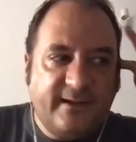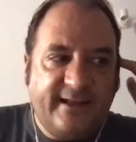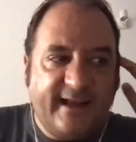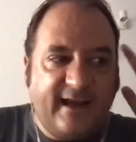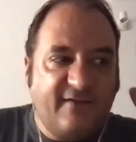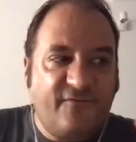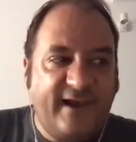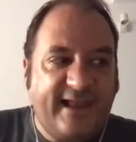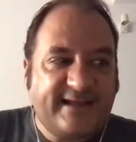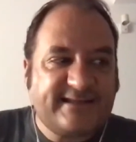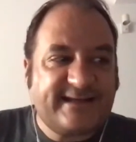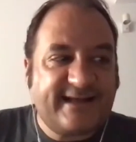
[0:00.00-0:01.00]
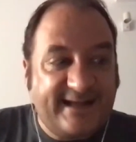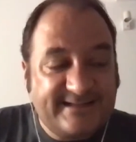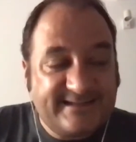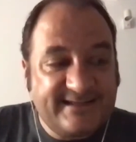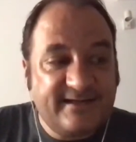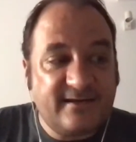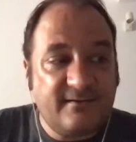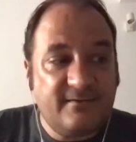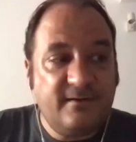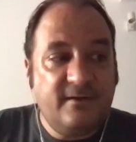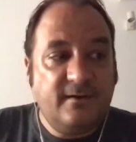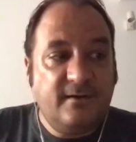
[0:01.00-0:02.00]
have less cancer.
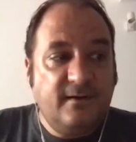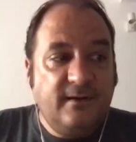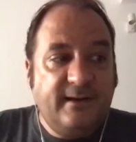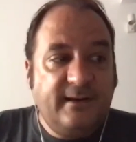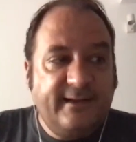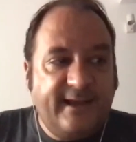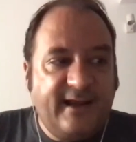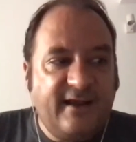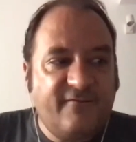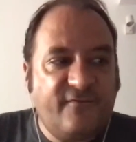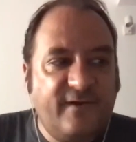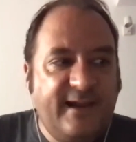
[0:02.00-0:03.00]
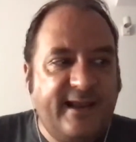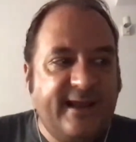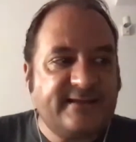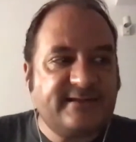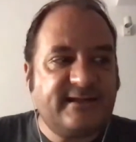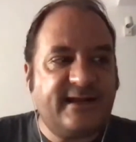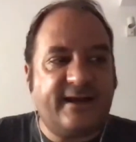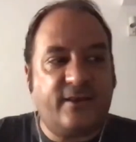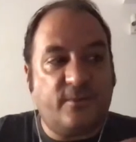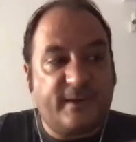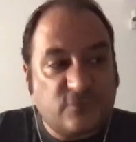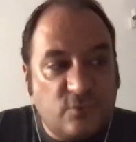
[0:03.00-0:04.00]
They have less
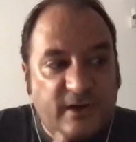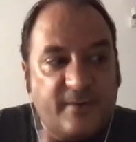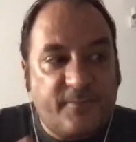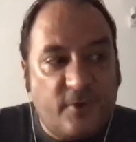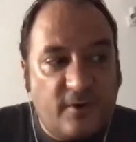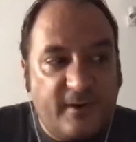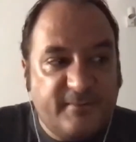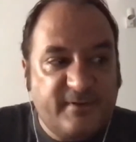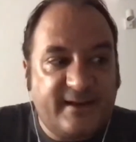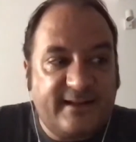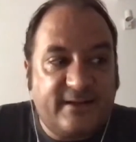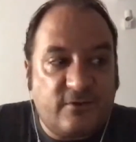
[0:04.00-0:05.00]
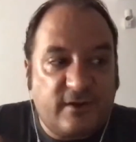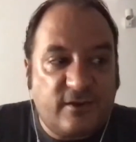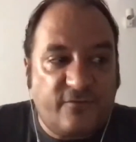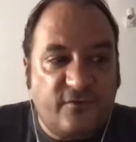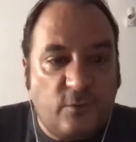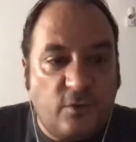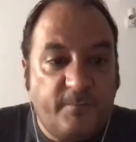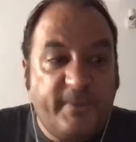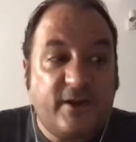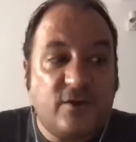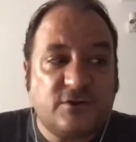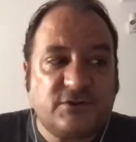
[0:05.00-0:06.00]
cardiovascular problems than the rest of the world
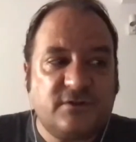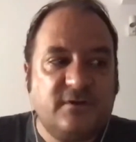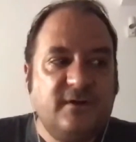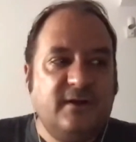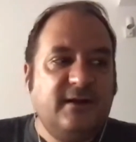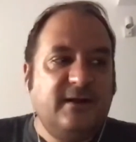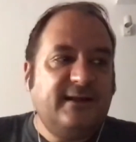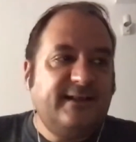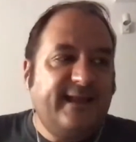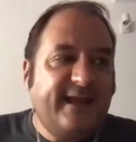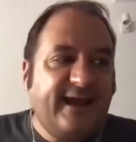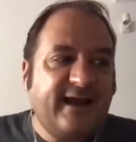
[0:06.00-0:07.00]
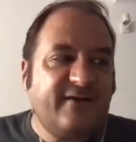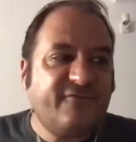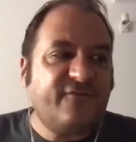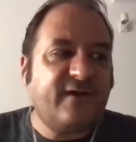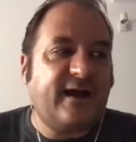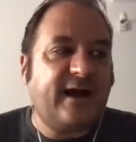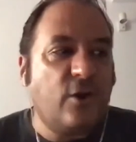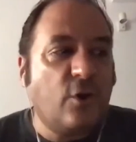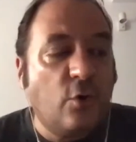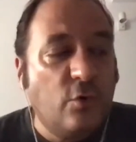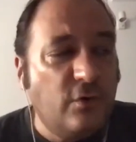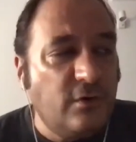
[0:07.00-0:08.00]
because they have a
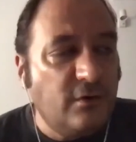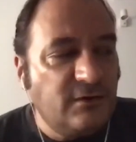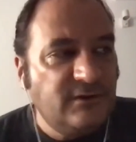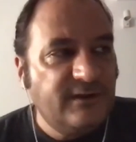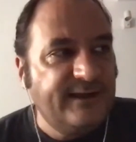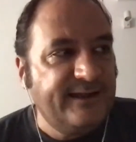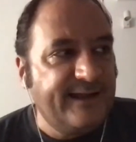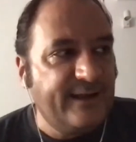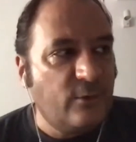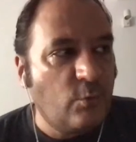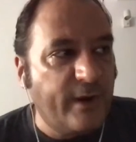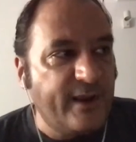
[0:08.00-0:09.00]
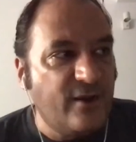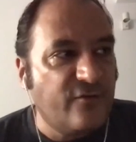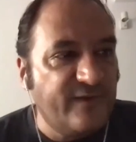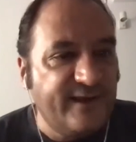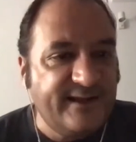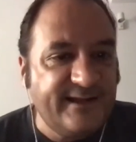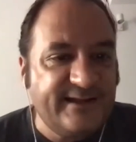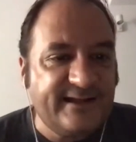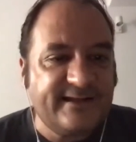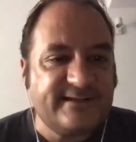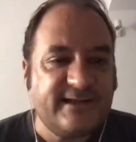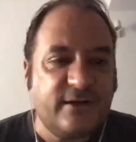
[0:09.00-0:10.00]
law in their way of eating
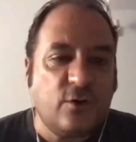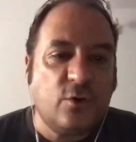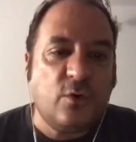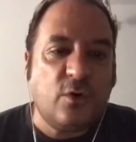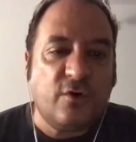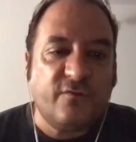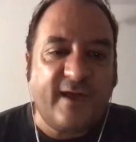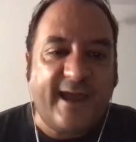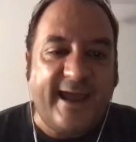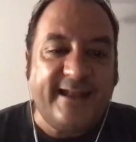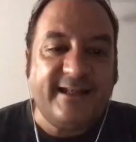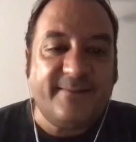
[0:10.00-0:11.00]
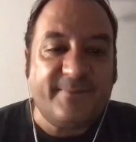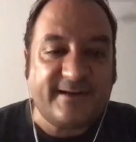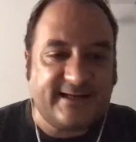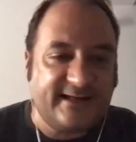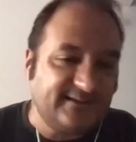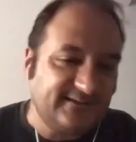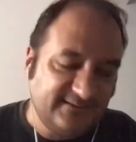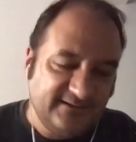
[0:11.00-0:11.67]
that is the law of 80%.